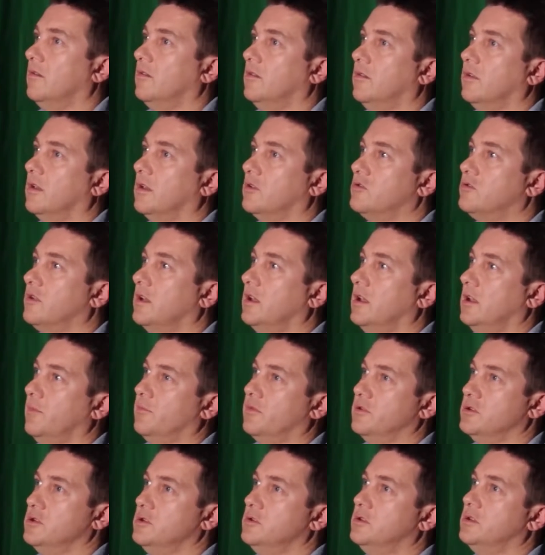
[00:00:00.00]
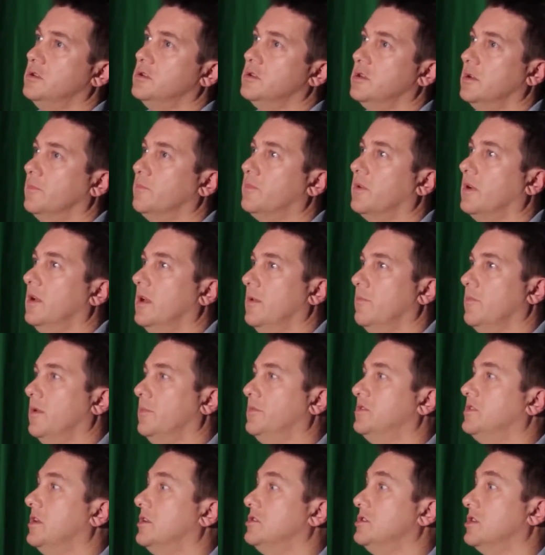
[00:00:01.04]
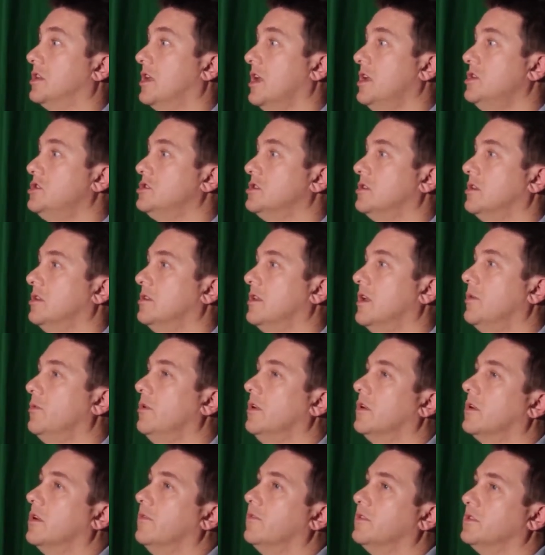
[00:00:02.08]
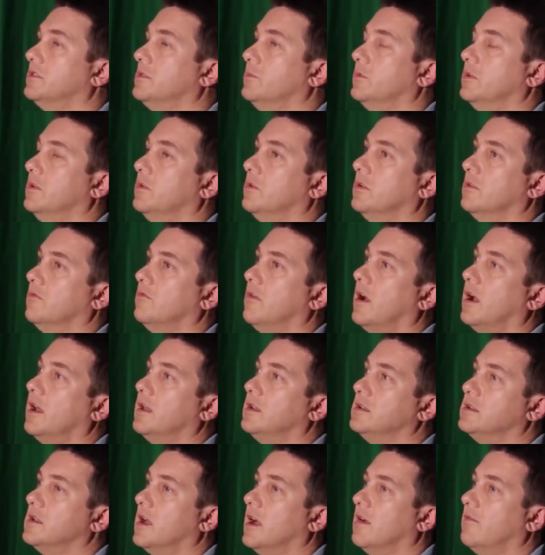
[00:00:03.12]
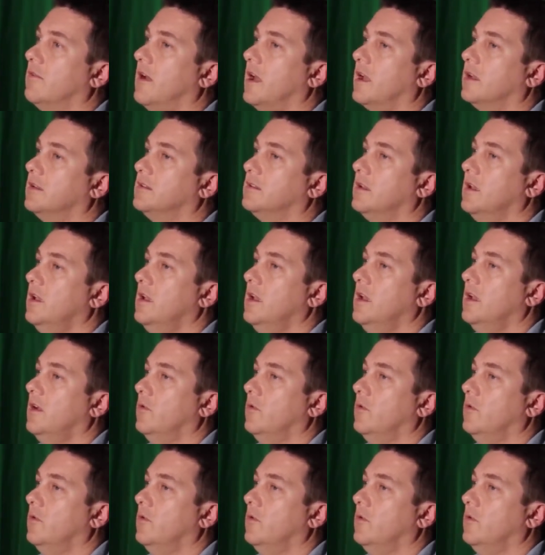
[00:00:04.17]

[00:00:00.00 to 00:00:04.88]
doing a trainee producership in BBC Education, and they were looking for someone who could write and direct